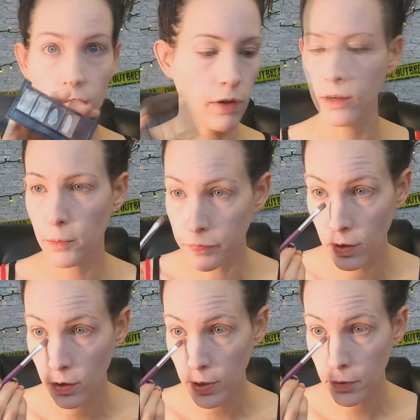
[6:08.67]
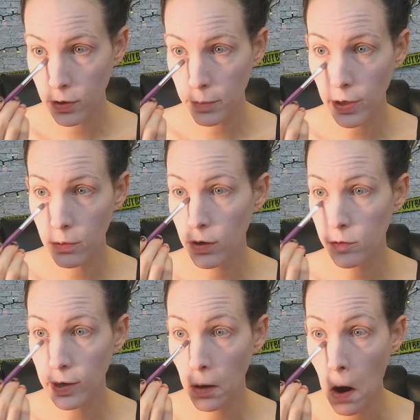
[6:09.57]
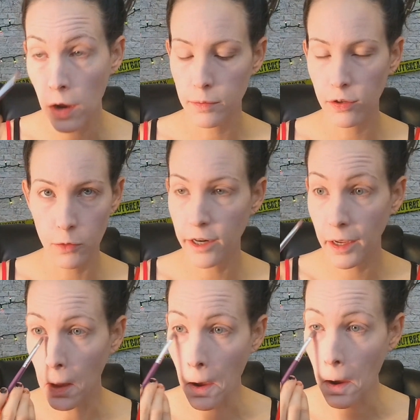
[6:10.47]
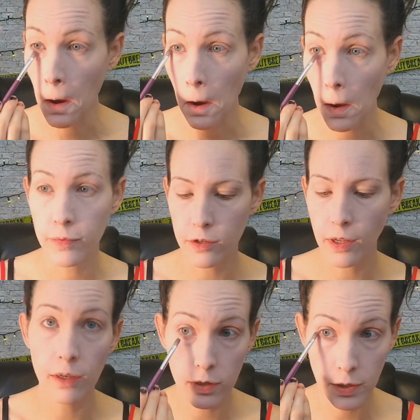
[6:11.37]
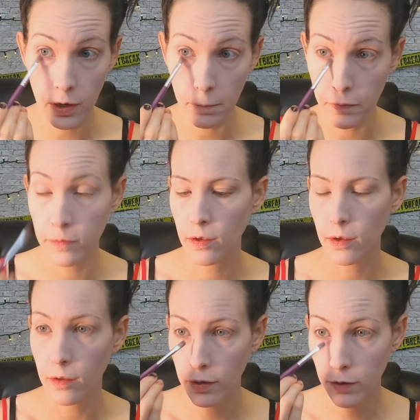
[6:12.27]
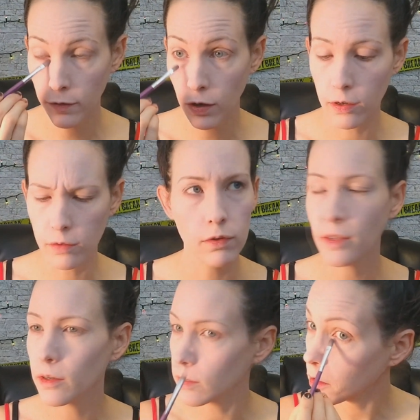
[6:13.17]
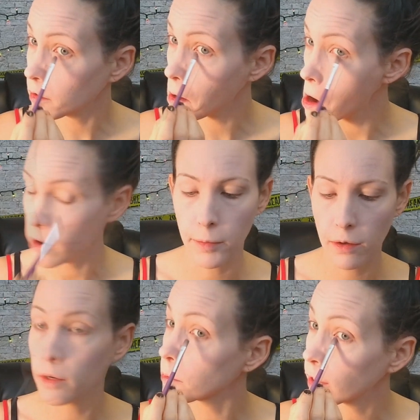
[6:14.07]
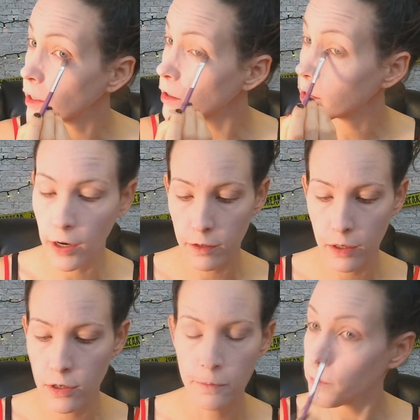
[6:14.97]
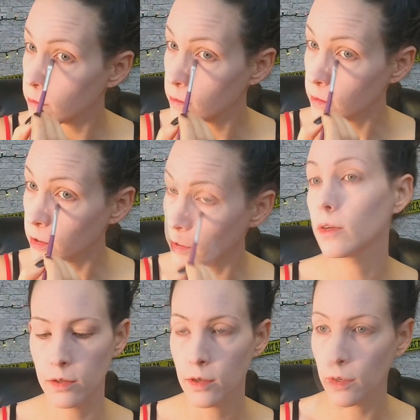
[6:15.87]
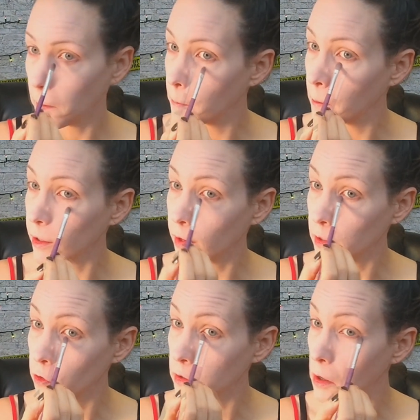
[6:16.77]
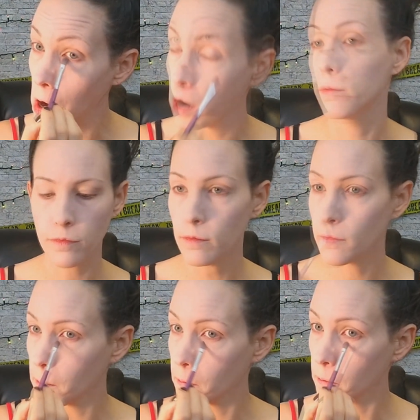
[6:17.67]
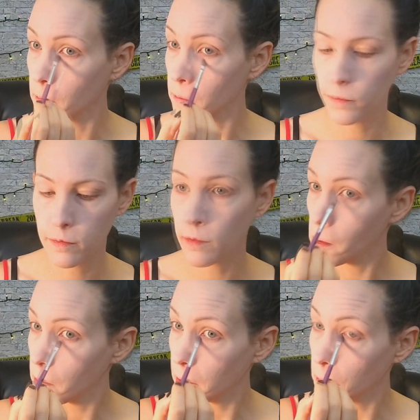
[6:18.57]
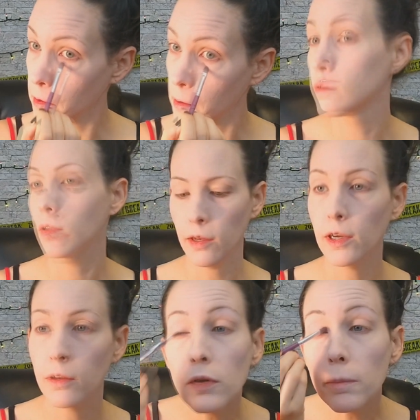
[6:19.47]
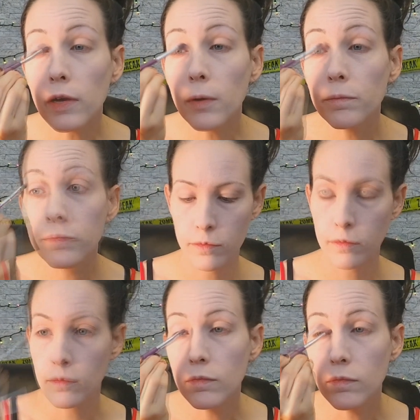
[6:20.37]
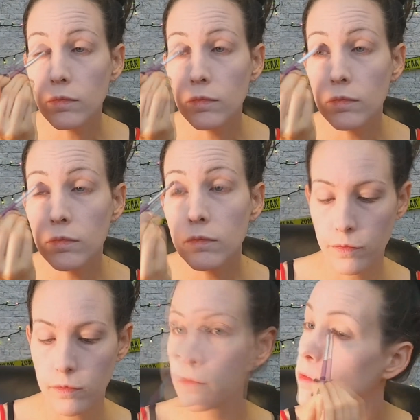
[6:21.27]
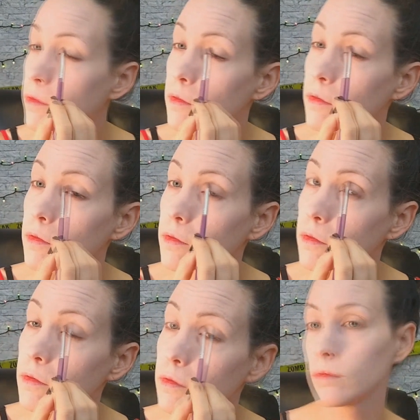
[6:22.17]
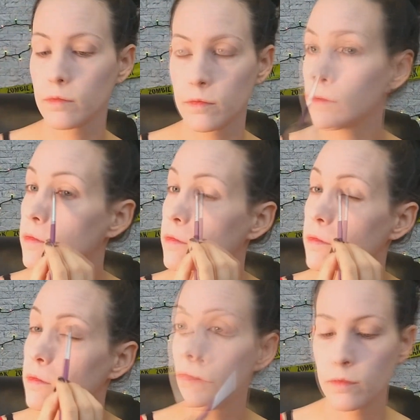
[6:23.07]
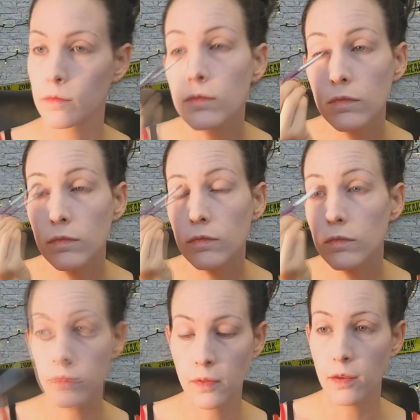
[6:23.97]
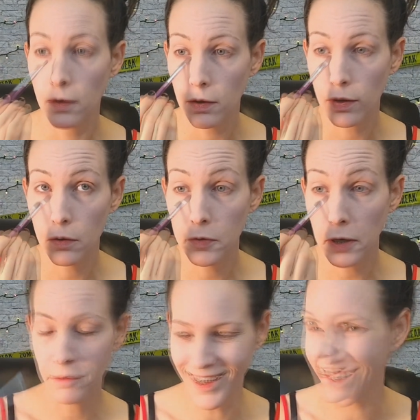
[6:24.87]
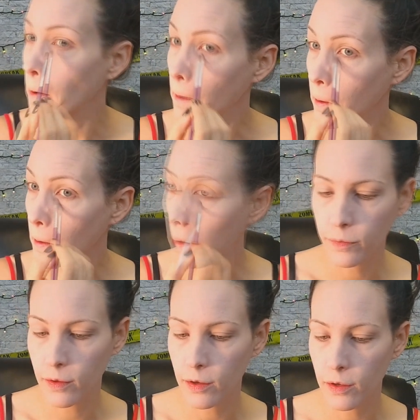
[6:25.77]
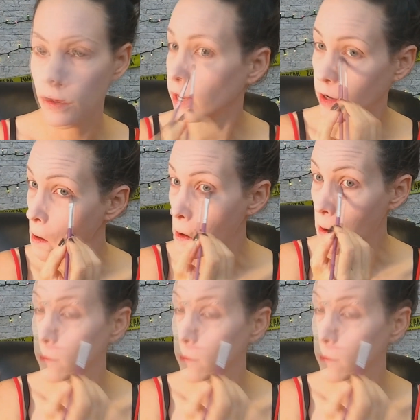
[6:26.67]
followed by some white powder or eyeshadow, whatever you have. And this will help give you that nice Victorian look, which I thought was interesting that Victorians actually tried to look like they were recently deceased. I thought that was bizarre. After that, I'm going to go in